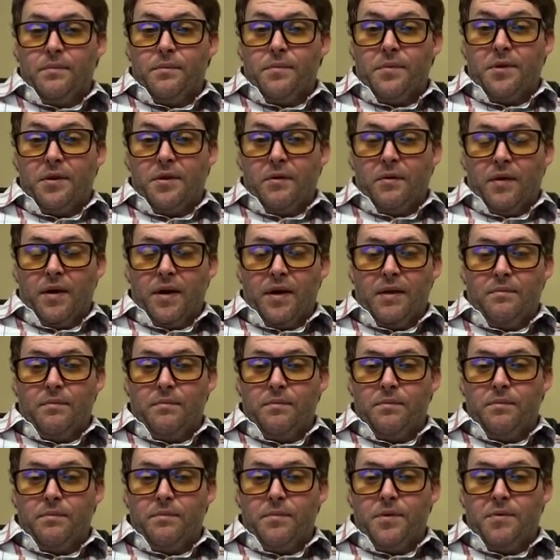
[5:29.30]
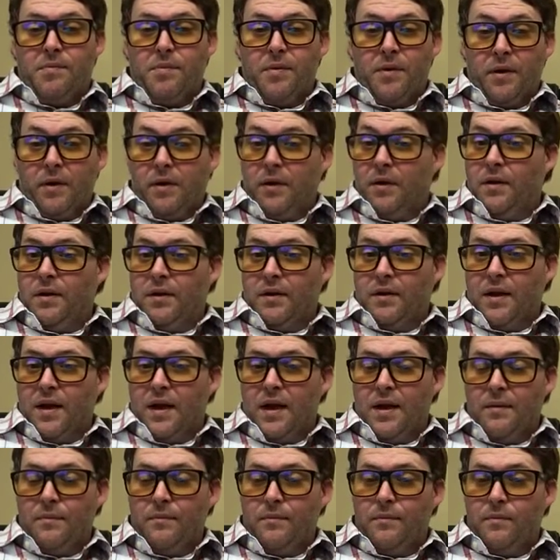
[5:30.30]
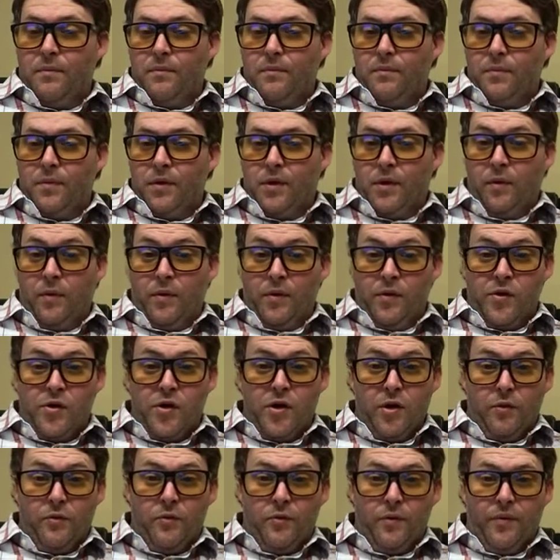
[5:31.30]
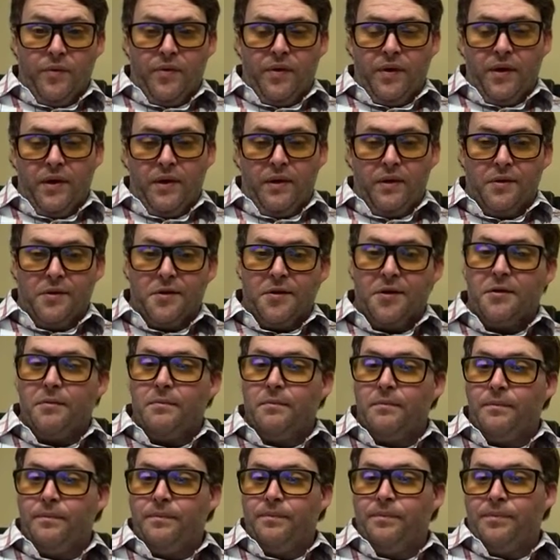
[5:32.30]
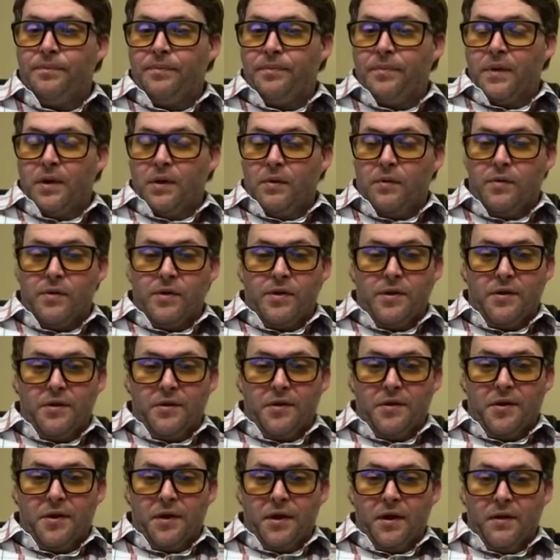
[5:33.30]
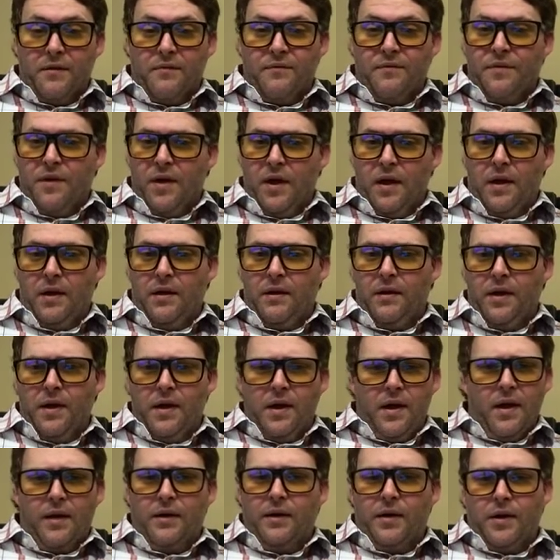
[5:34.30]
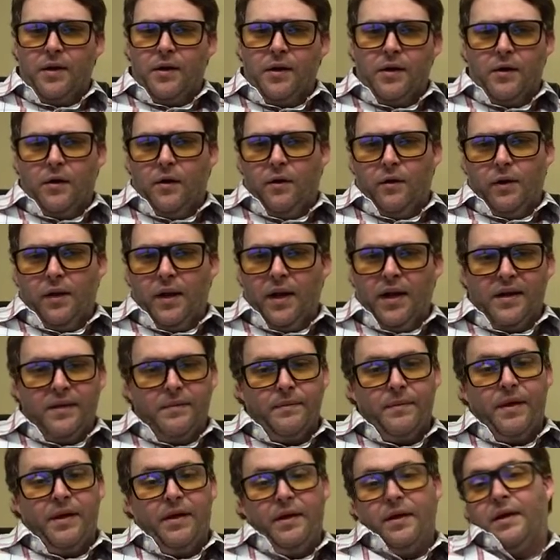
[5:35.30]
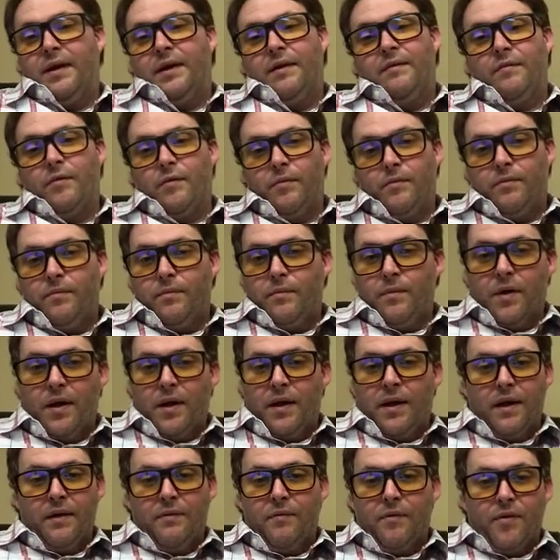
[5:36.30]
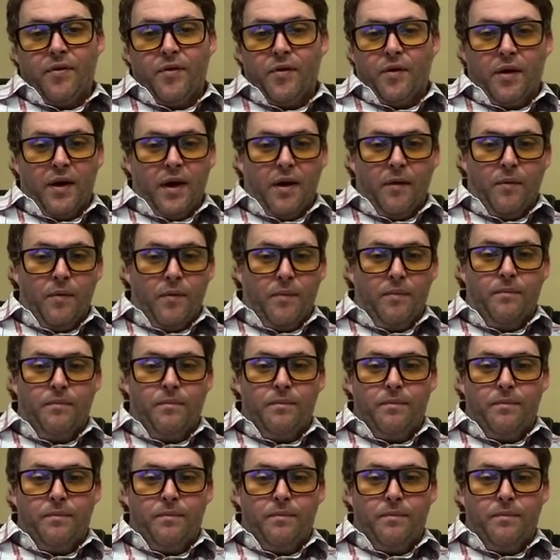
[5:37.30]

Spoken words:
So I spend a lot of time doing children things, which is fun, and not at all like me. I never thought I would